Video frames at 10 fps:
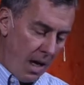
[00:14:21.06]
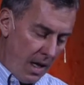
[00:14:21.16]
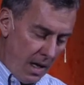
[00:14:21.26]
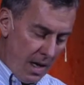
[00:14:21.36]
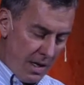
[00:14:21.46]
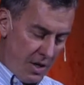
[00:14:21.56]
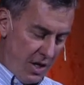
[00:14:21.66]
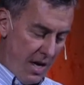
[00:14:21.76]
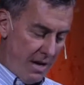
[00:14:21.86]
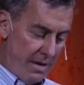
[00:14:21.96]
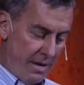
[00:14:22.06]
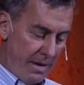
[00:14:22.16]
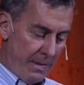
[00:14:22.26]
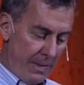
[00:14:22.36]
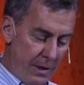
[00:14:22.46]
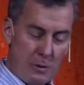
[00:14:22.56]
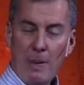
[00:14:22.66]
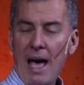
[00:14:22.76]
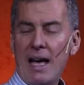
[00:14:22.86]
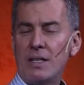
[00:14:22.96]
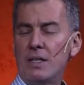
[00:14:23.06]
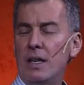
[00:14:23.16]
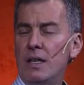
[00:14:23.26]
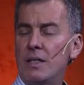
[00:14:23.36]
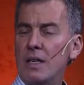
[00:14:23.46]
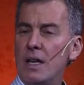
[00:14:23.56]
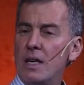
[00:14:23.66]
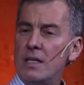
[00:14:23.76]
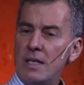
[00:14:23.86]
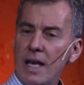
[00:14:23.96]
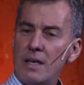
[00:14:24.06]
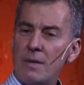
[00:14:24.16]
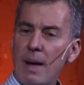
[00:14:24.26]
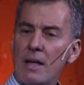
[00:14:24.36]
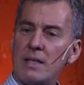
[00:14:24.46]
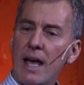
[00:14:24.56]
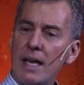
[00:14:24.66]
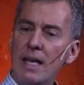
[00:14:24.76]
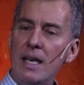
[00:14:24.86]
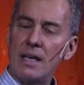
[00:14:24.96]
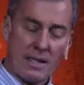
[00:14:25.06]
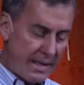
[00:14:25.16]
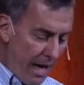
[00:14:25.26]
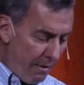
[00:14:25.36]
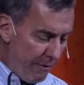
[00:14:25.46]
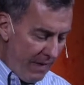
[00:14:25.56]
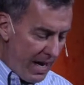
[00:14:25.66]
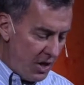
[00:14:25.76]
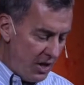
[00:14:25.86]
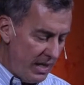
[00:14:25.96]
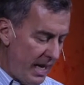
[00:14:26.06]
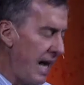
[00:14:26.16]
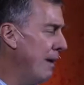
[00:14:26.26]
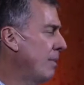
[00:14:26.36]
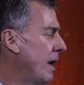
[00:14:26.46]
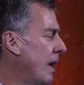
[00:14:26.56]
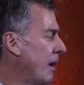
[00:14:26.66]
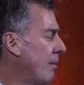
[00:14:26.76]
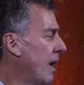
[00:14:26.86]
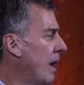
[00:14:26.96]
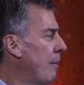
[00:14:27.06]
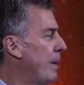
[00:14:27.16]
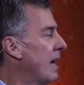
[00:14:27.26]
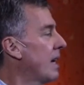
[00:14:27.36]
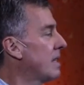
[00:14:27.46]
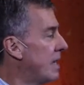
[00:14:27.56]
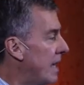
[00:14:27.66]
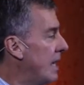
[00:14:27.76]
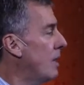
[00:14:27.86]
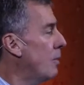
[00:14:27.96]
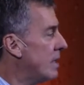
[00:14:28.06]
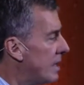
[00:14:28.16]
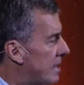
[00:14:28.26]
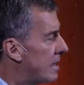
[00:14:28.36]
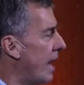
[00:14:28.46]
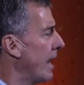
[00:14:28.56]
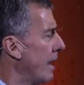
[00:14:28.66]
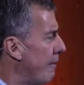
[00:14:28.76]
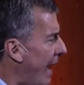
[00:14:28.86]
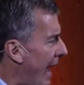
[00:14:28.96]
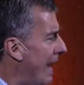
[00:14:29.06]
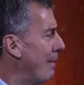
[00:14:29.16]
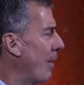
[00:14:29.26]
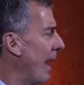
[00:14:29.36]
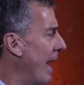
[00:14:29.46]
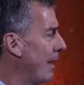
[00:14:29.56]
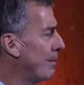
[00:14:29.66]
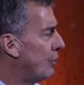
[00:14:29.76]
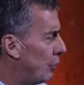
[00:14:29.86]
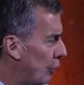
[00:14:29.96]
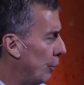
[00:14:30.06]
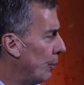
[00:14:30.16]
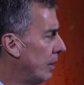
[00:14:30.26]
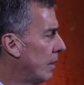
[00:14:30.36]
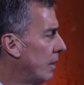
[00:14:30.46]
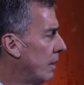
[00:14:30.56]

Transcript: In a nutshell, this passage says about Zacchaeus, salvation came to him because he was a son of Abraham too.